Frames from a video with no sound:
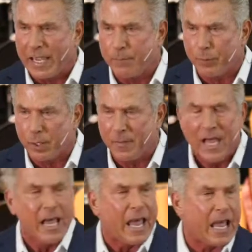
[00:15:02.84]
Abram,
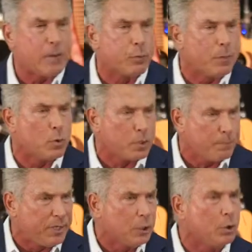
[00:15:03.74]
Abram
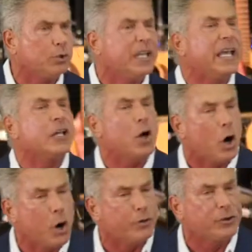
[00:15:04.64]
would build an
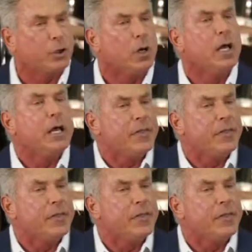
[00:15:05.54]
altar.